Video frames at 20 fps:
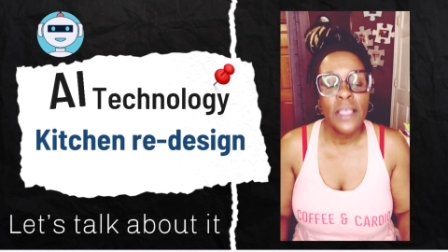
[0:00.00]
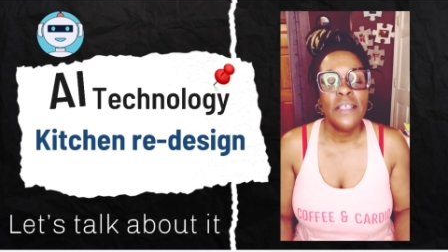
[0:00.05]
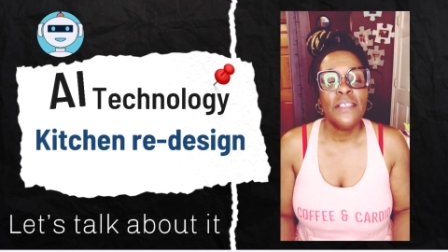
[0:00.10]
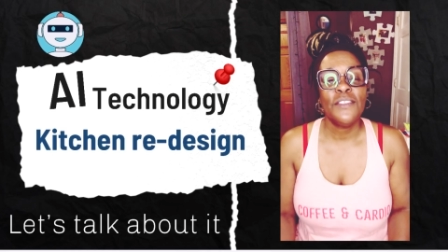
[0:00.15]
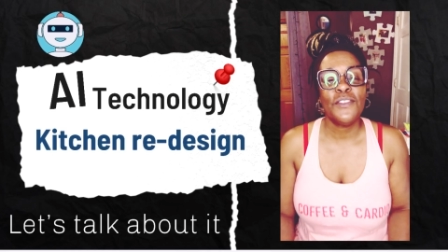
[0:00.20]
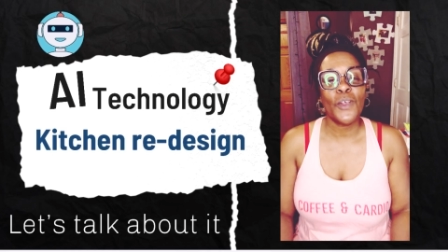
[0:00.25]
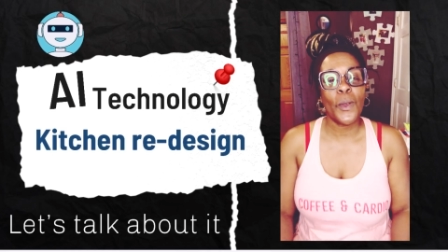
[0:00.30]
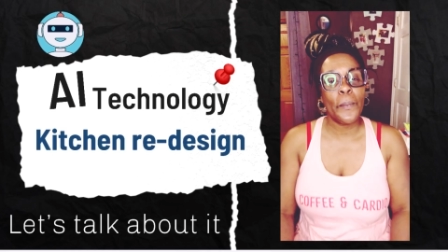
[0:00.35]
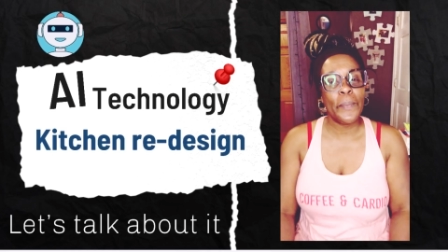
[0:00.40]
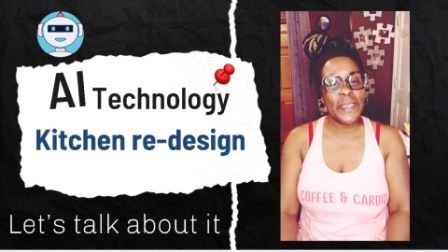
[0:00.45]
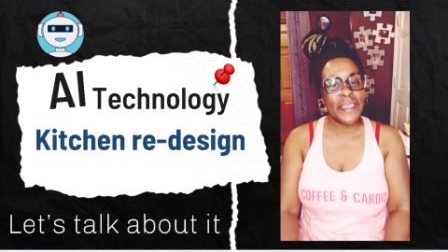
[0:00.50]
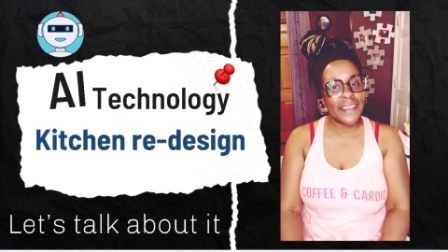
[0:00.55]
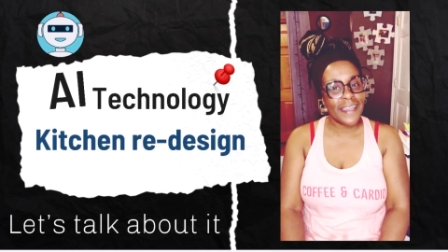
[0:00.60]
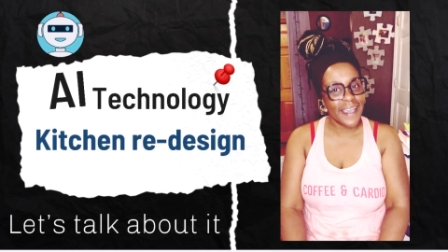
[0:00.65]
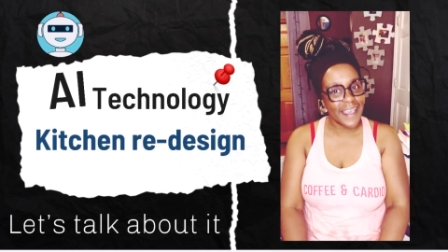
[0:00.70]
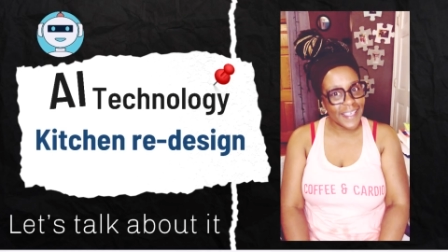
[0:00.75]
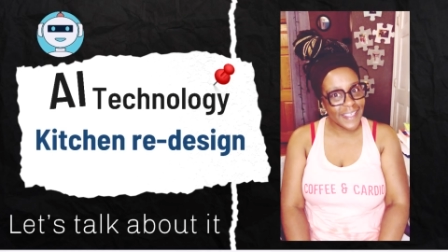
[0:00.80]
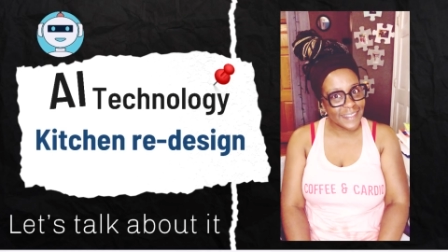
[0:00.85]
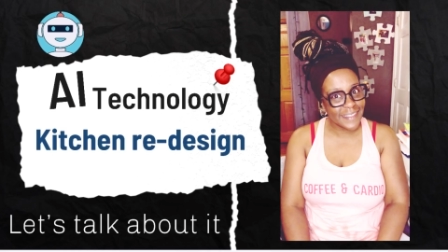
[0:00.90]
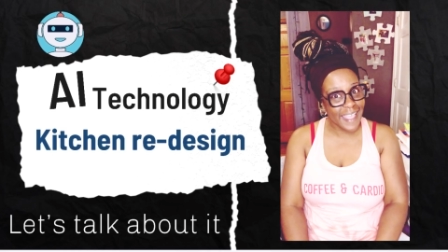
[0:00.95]
So
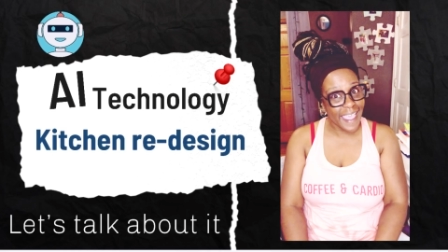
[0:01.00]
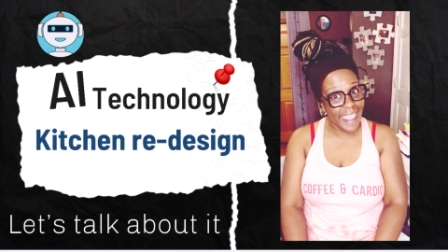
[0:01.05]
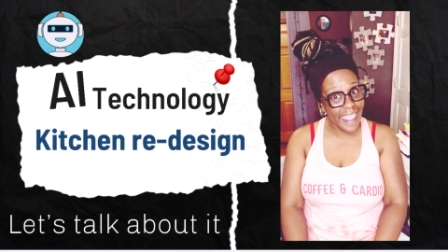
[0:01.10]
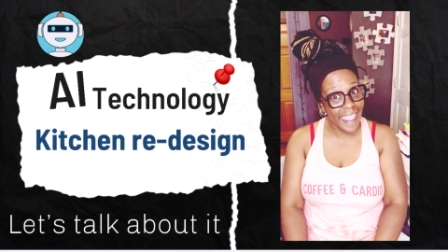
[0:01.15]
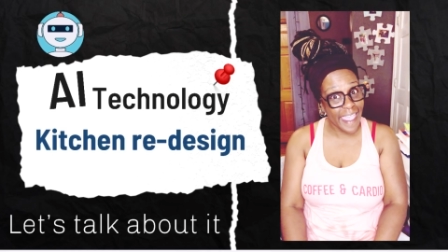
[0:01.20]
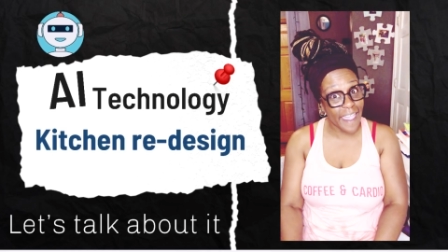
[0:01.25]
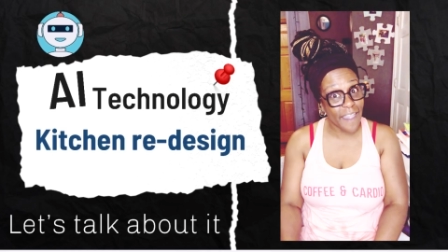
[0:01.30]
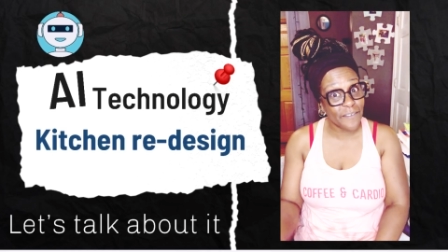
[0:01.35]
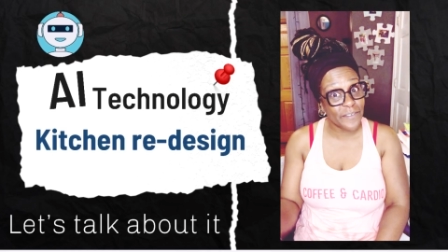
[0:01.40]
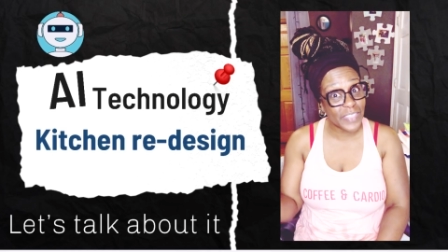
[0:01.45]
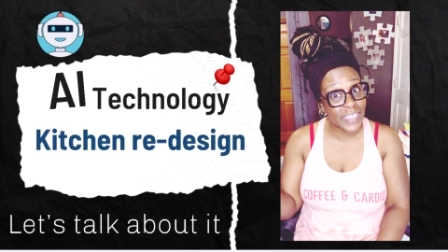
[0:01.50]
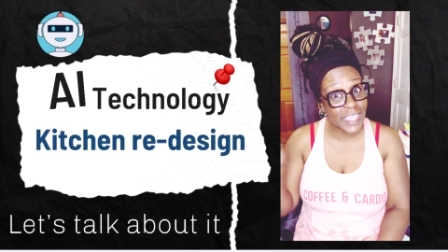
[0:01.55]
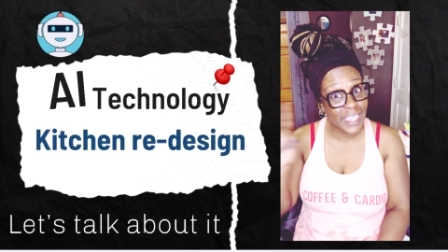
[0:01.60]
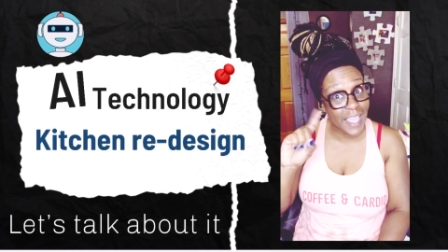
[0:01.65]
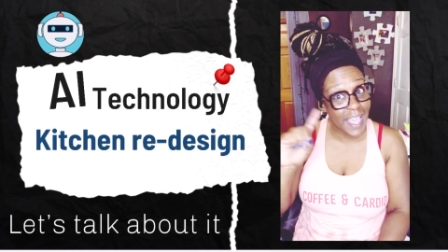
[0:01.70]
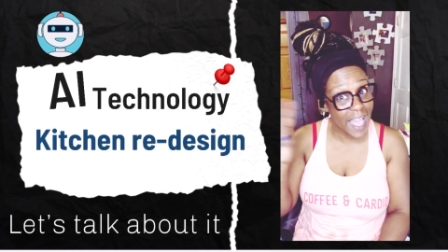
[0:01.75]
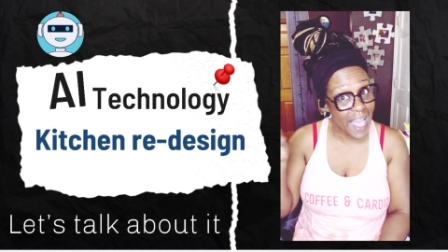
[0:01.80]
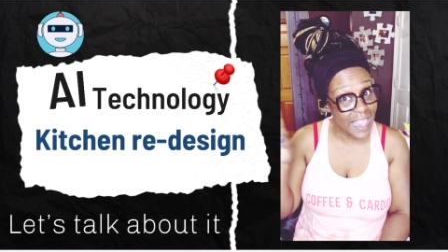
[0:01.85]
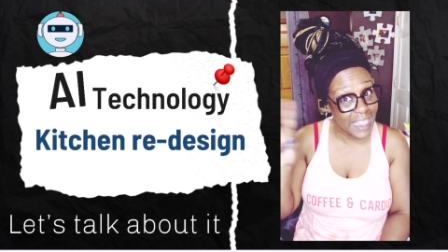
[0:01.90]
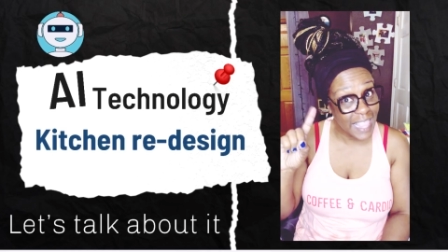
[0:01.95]
because I have
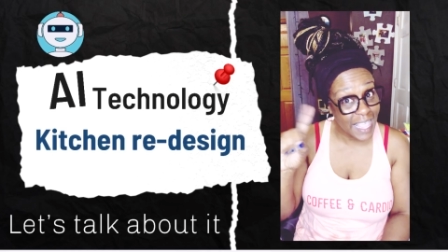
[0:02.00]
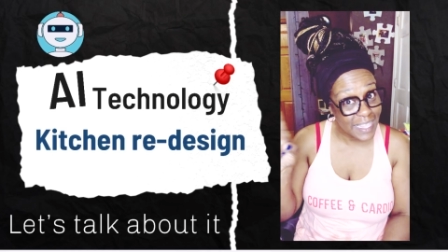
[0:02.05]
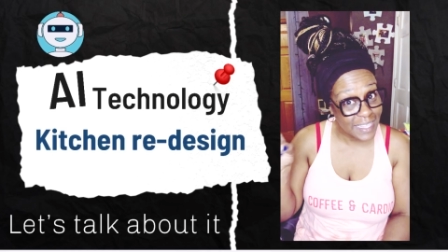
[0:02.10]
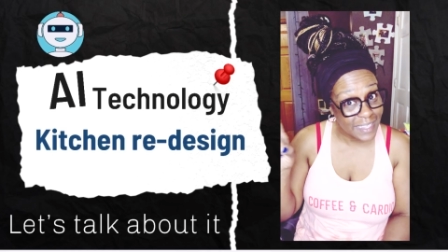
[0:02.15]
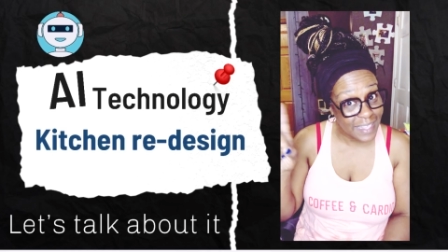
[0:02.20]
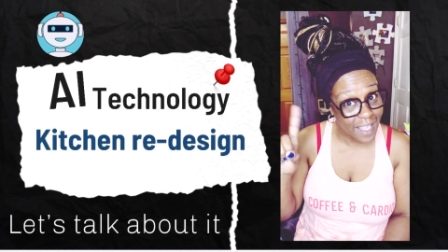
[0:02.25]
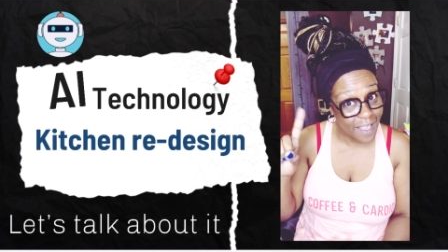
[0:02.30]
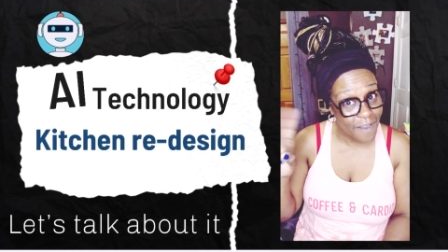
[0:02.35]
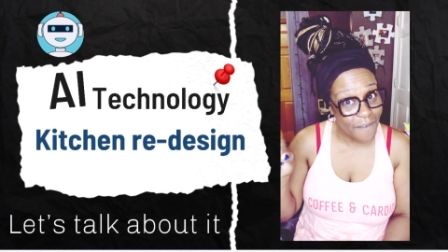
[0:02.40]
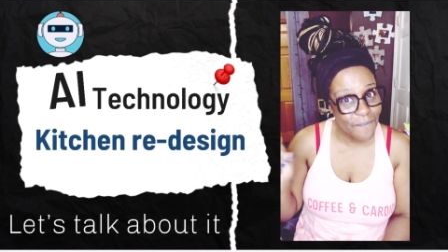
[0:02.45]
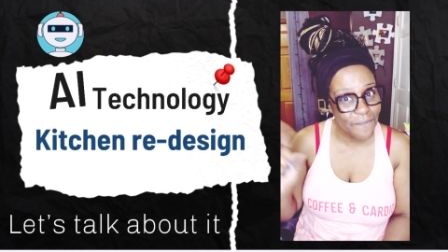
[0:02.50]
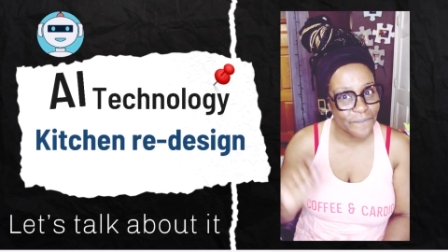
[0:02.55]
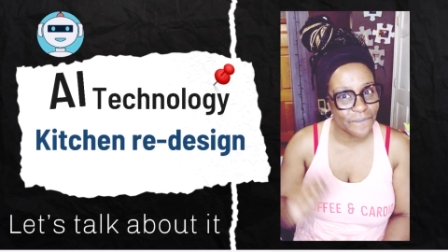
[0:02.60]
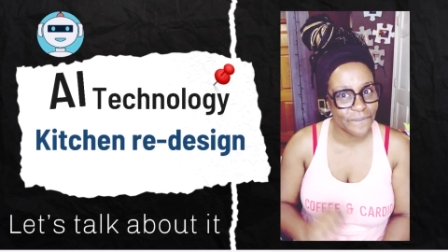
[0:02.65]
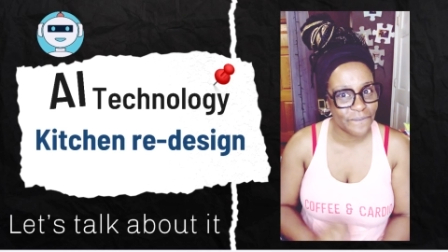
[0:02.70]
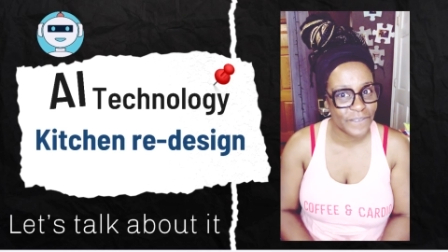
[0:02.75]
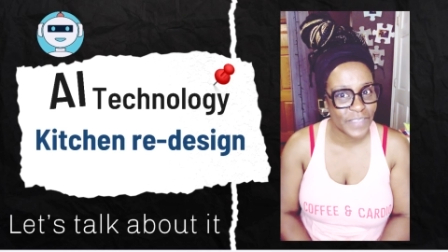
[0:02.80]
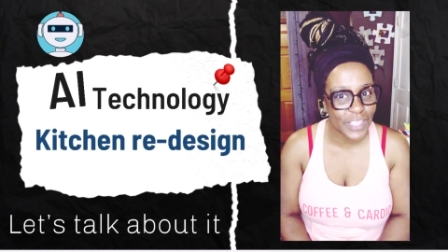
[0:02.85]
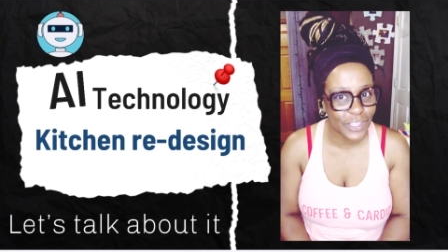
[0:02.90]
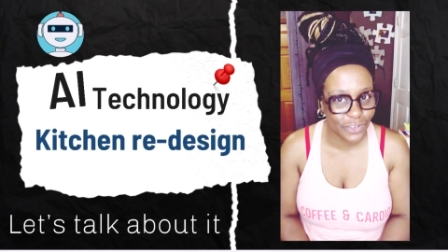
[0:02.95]
the
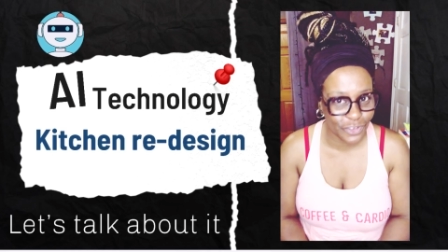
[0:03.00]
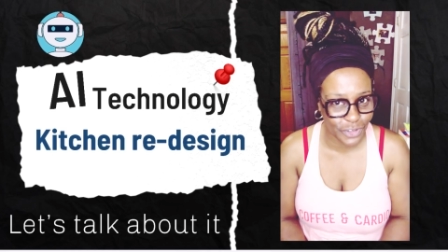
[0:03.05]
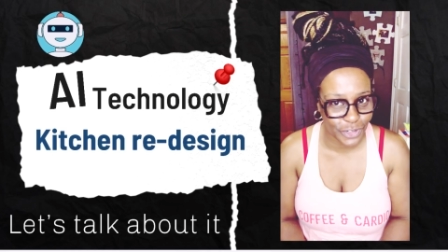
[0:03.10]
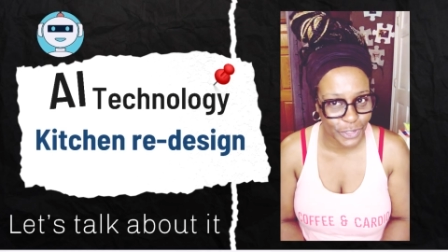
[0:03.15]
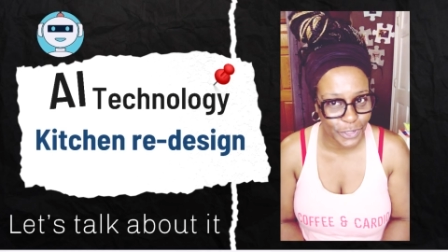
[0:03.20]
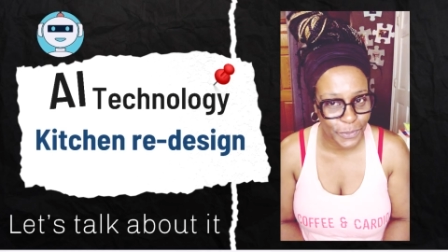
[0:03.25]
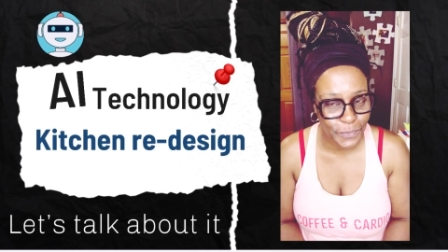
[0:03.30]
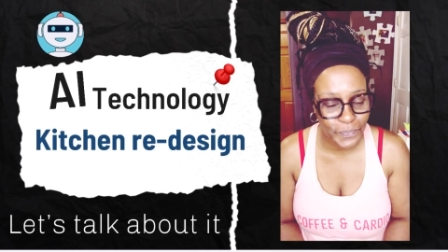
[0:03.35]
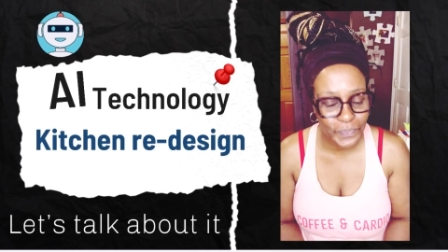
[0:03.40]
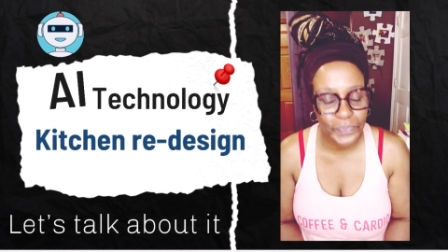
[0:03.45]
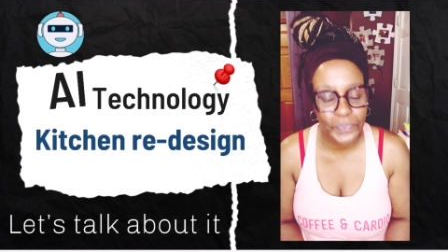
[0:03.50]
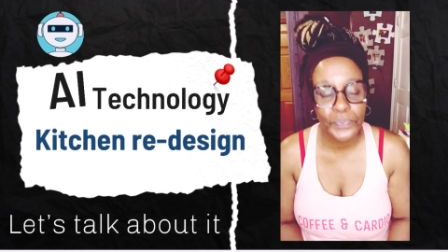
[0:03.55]
feature,